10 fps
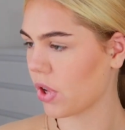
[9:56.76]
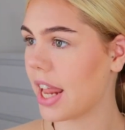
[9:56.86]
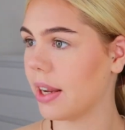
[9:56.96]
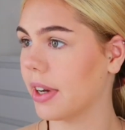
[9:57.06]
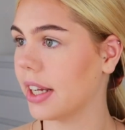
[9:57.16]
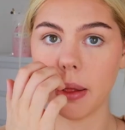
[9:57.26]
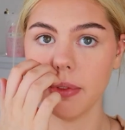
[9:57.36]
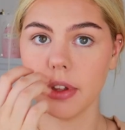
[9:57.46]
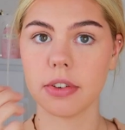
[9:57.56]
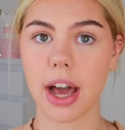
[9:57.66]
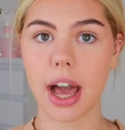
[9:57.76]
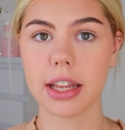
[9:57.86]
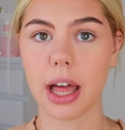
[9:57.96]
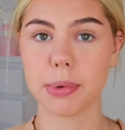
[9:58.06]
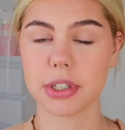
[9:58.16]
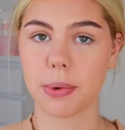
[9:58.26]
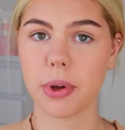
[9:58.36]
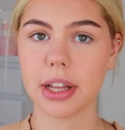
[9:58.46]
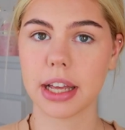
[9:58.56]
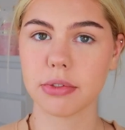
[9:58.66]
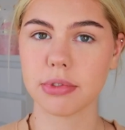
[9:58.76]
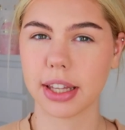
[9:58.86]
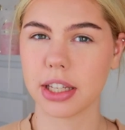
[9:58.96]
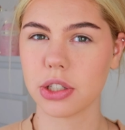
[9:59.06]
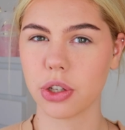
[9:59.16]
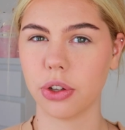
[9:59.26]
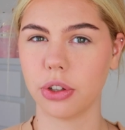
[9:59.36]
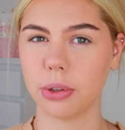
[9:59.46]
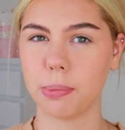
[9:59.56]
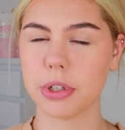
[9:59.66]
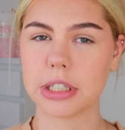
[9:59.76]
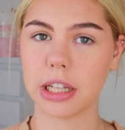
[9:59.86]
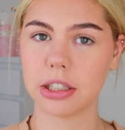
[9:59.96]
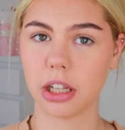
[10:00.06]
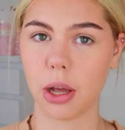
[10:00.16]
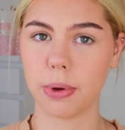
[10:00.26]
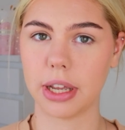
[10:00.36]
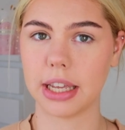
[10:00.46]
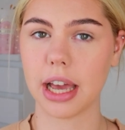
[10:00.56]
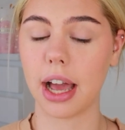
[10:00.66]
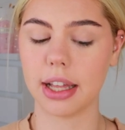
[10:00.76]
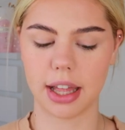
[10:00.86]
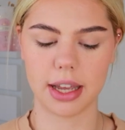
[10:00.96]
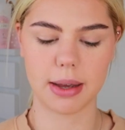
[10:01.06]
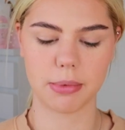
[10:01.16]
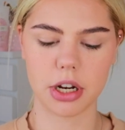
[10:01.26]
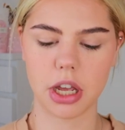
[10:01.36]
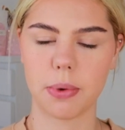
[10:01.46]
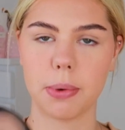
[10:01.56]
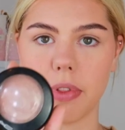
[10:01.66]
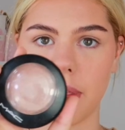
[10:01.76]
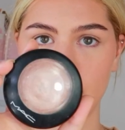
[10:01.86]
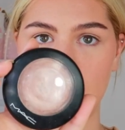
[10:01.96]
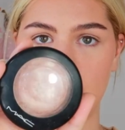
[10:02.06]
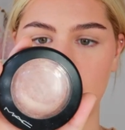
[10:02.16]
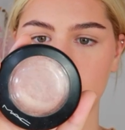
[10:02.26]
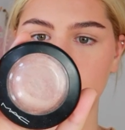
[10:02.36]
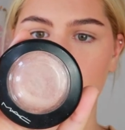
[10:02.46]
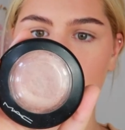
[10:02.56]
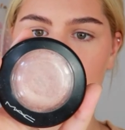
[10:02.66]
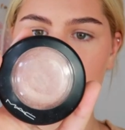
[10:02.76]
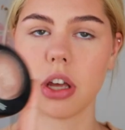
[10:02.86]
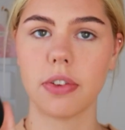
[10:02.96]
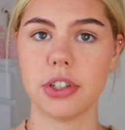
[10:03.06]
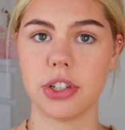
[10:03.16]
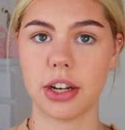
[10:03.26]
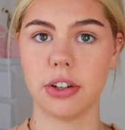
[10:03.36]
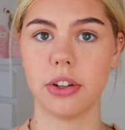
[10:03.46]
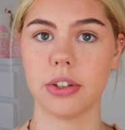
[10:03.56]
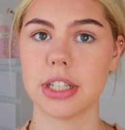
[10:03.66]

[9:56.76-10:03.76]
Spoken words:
Anyway, for highlight, because I want like a really subtle but still glowy highlight, I'm going to go in with the MAC Soft and Gentle.